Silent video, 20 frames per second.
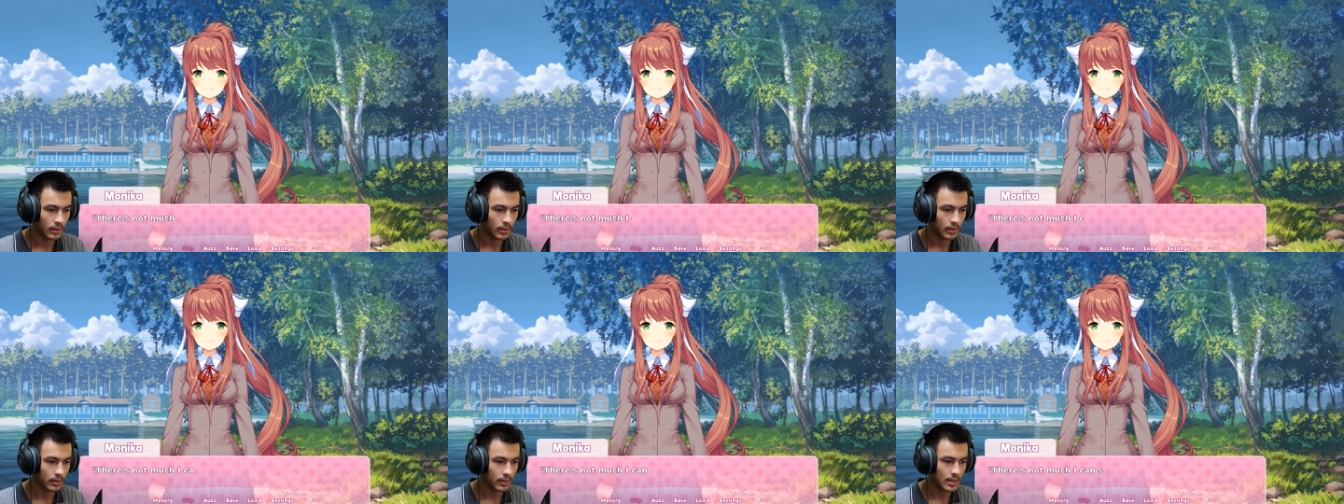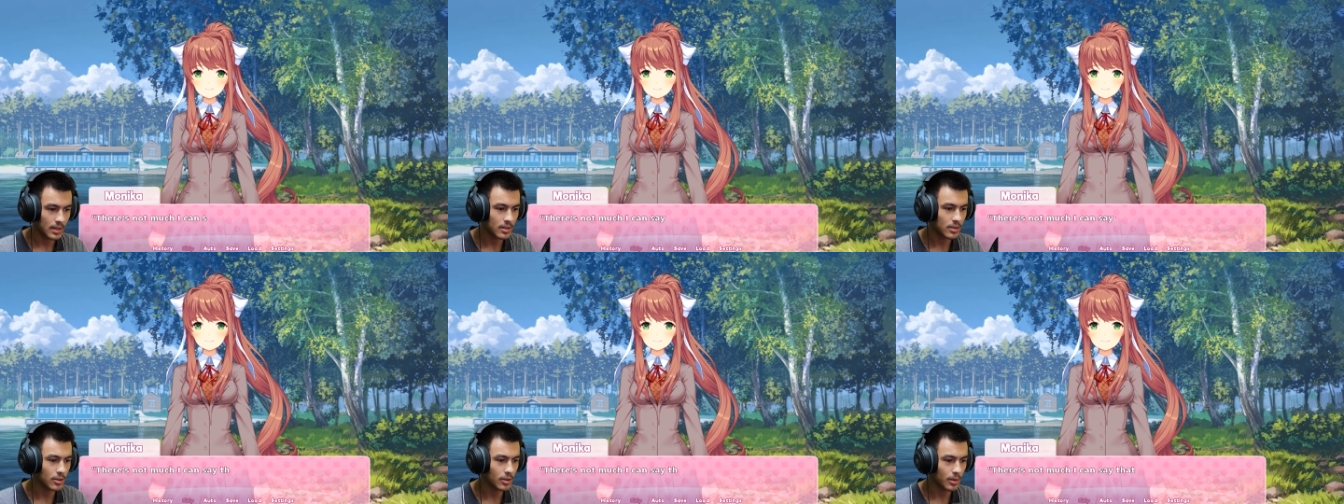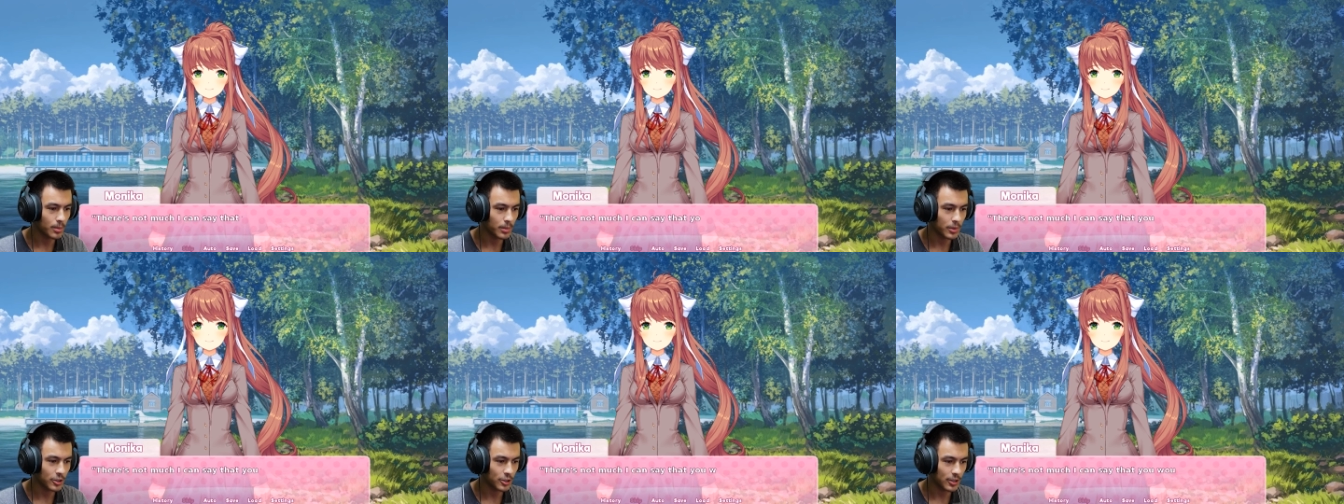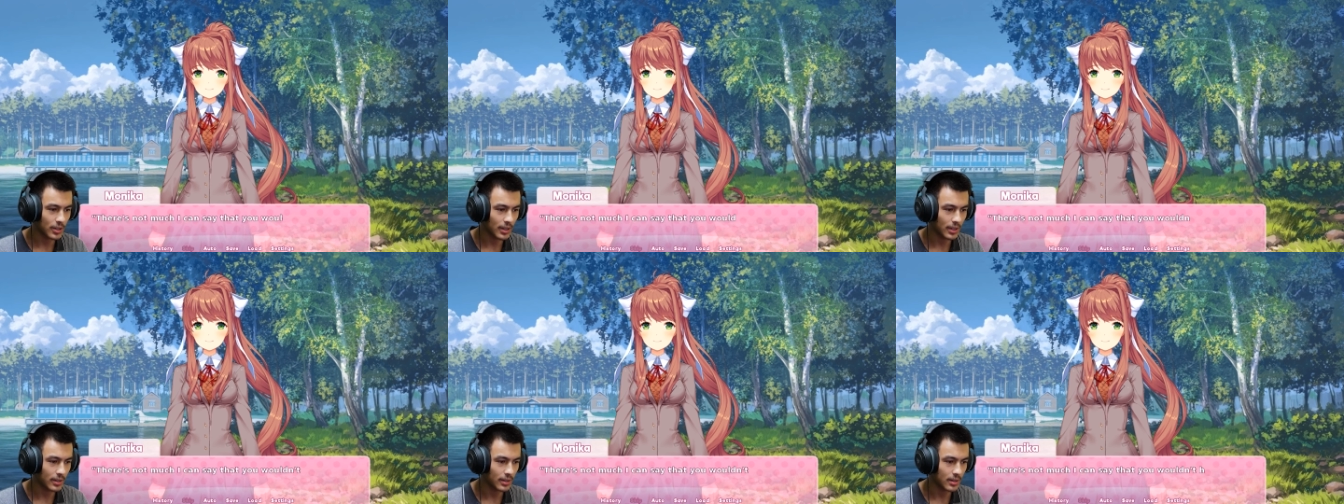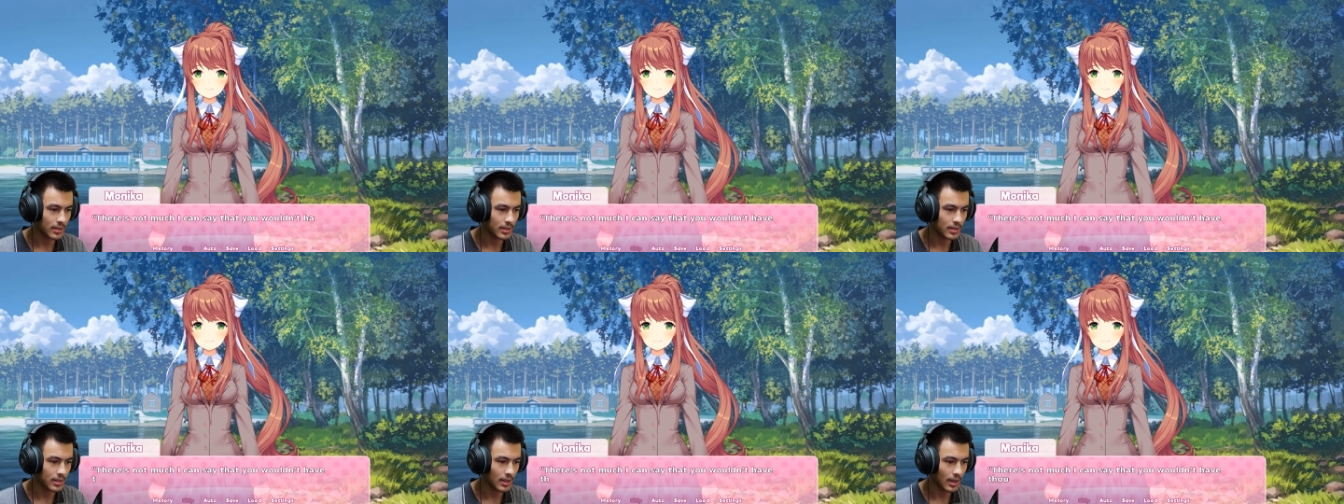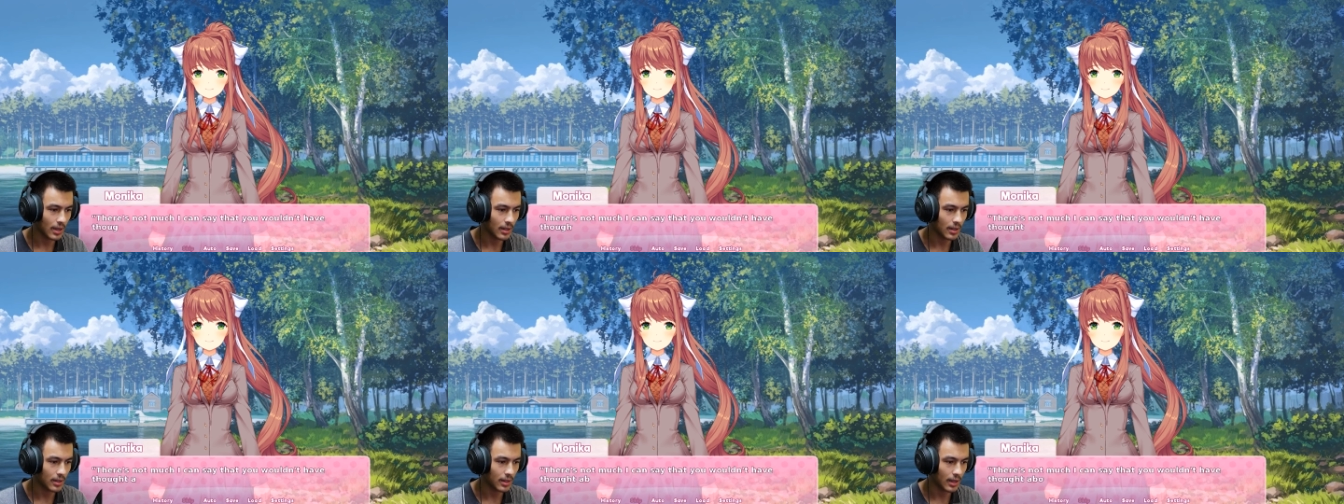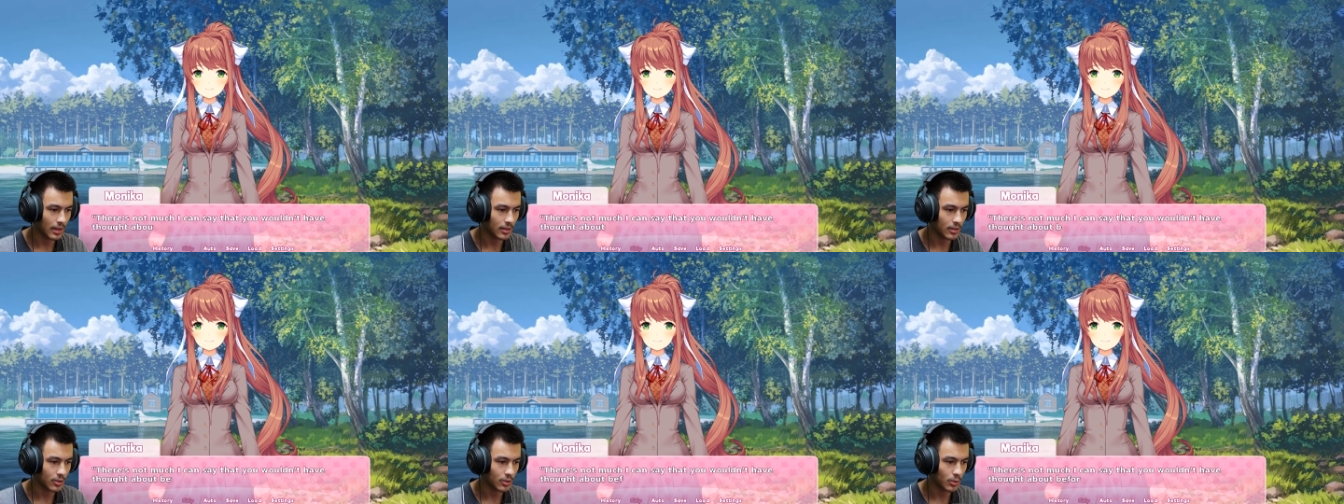There's not much I can say
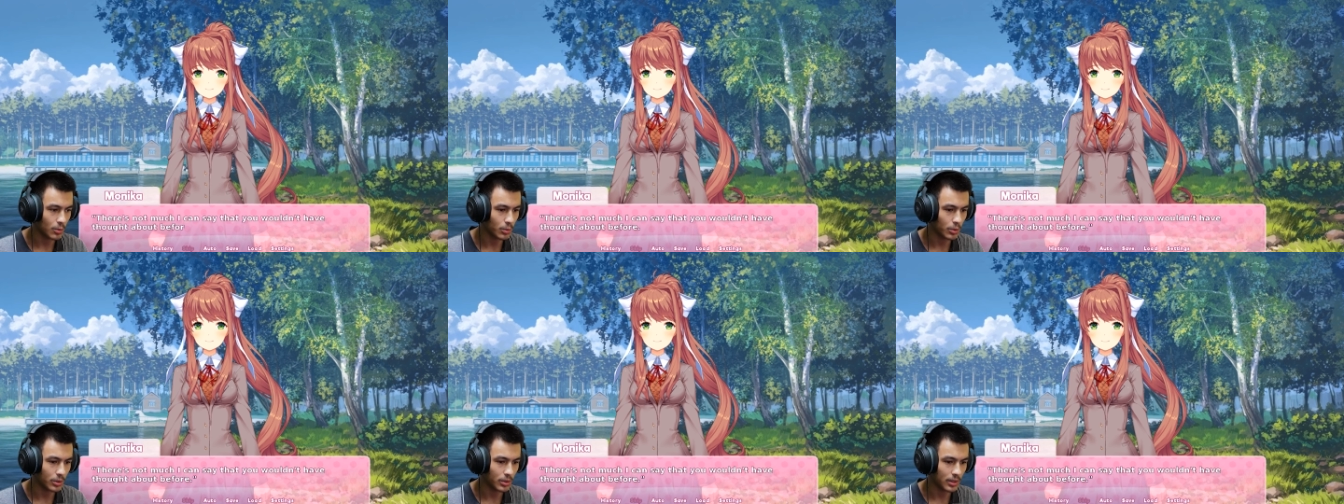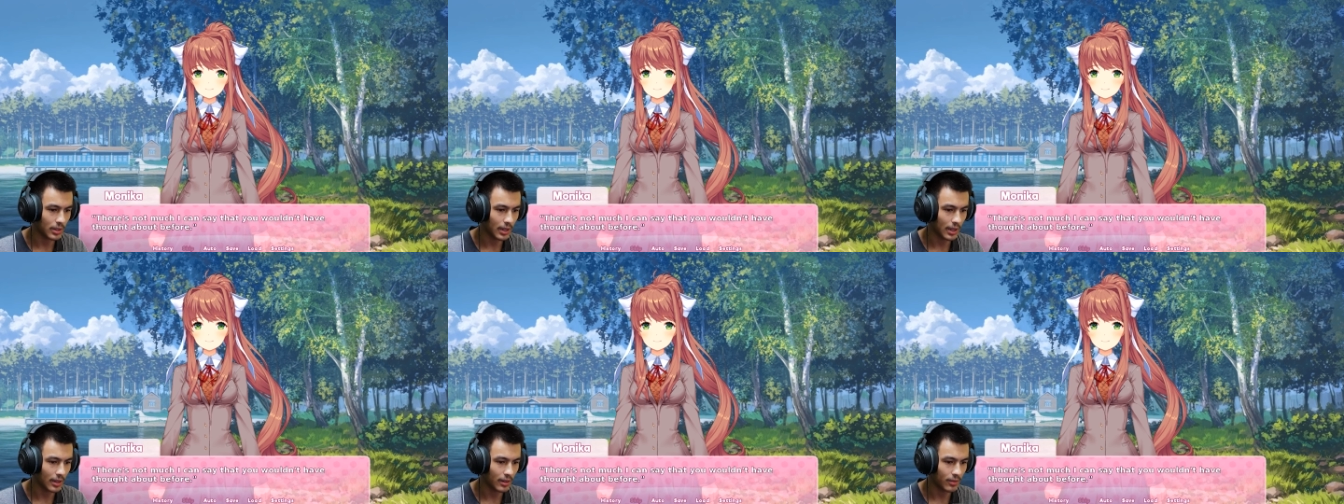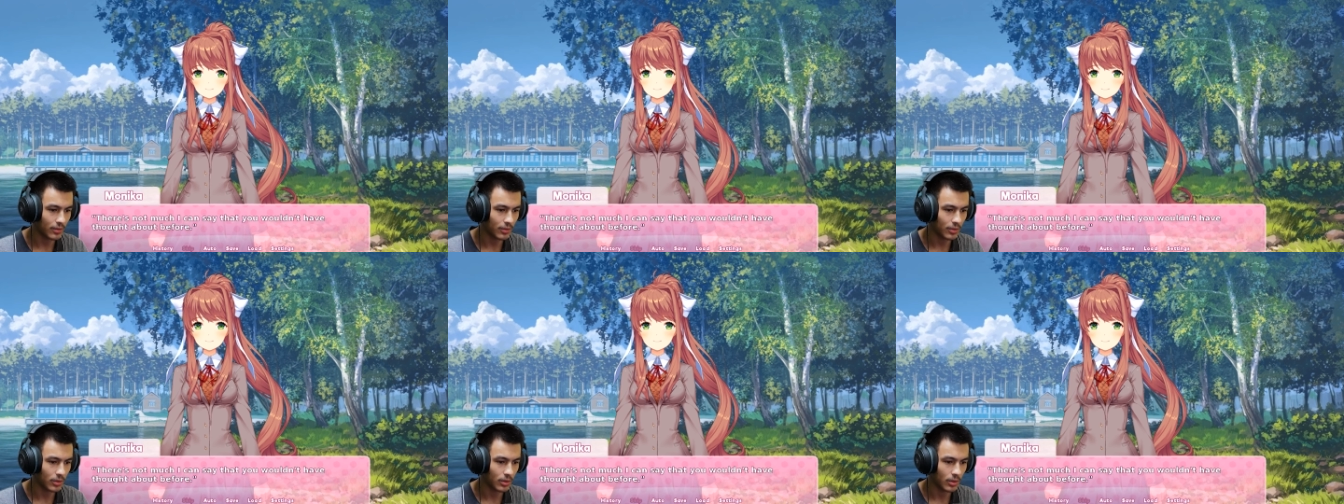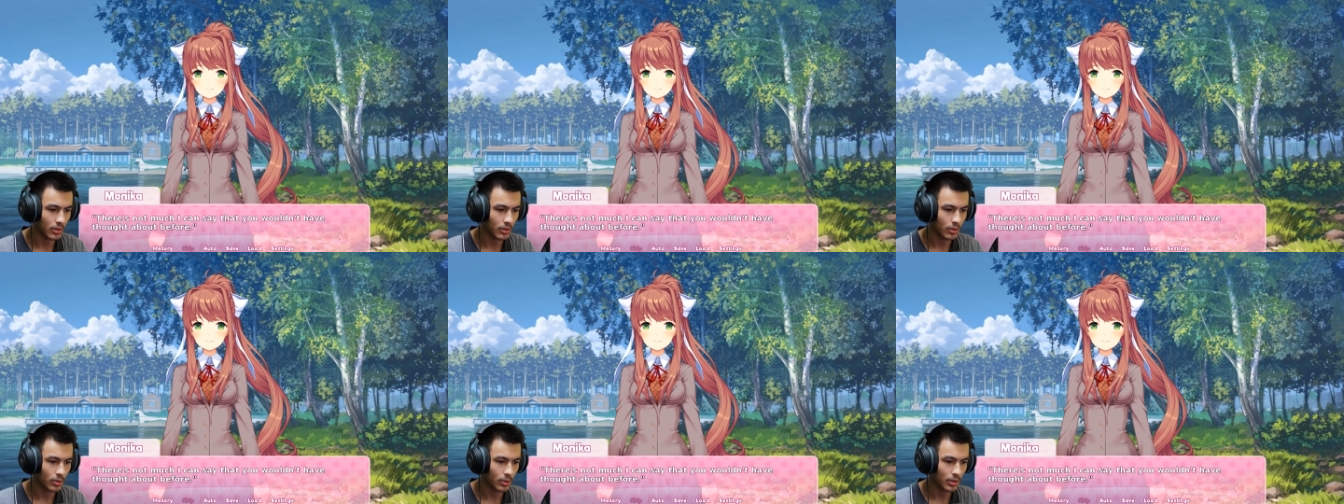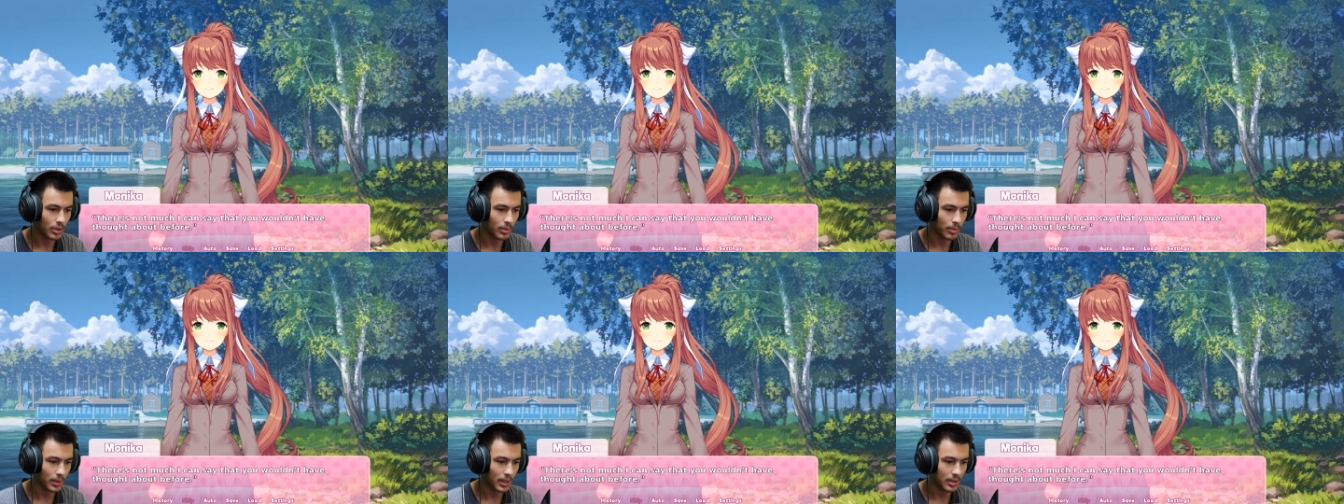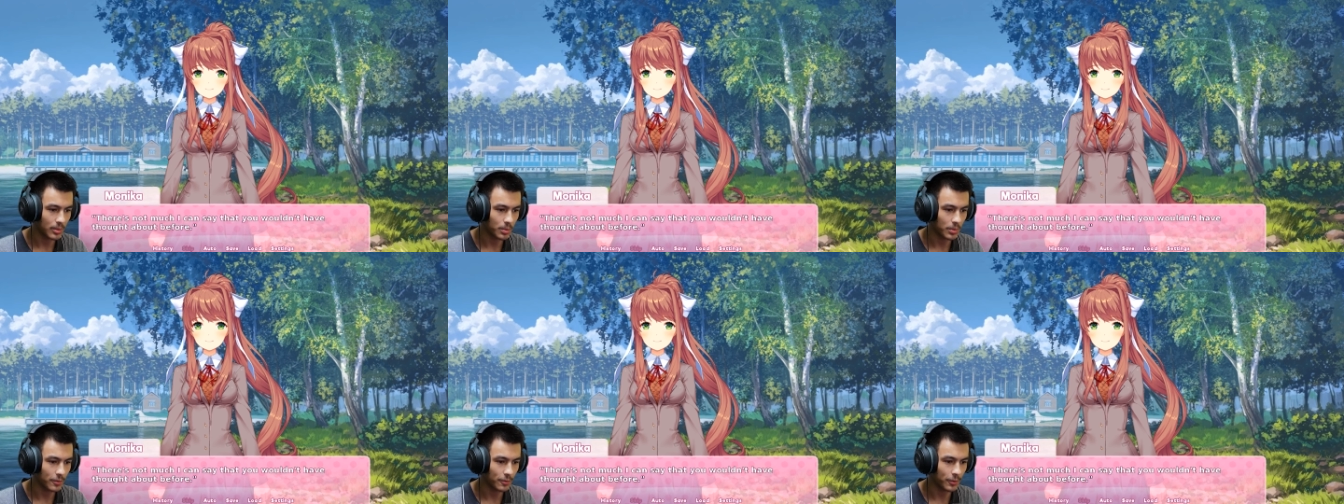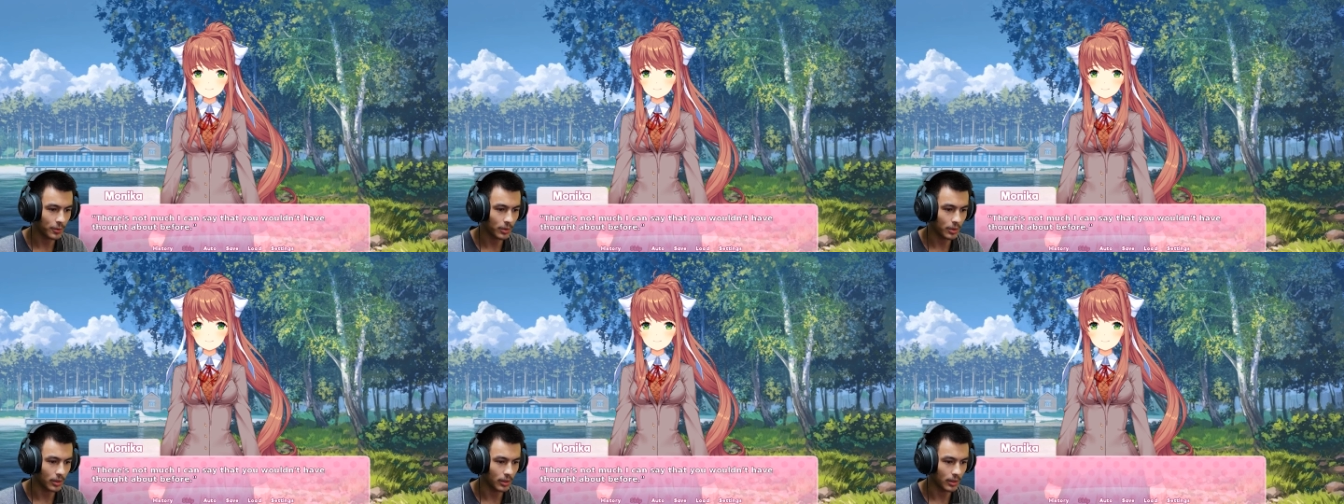that you wouldn't have thought about
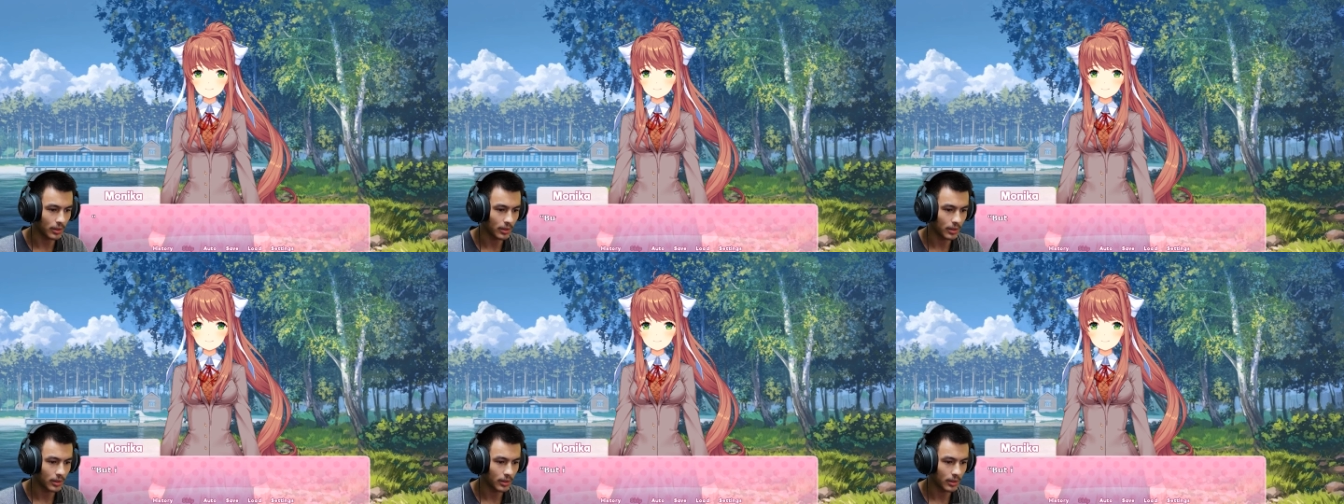before.